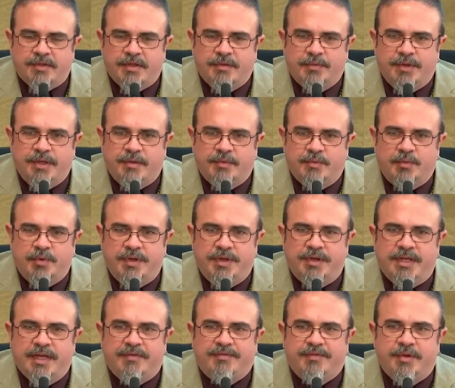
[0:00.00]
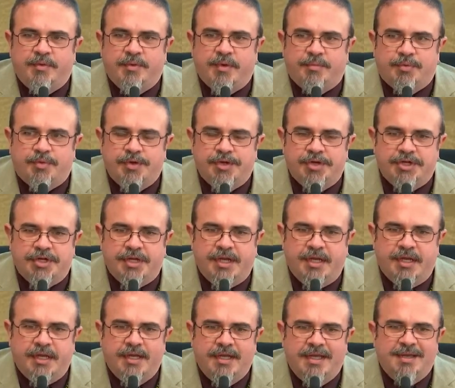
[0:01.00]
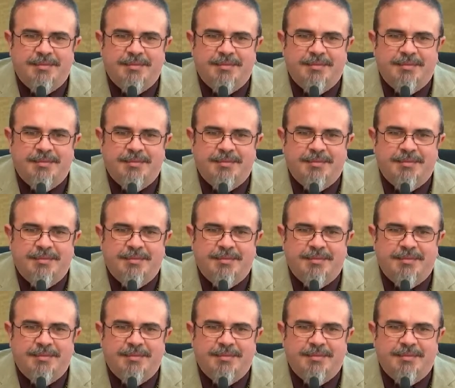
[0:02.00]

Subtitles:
And we definitely would appreciate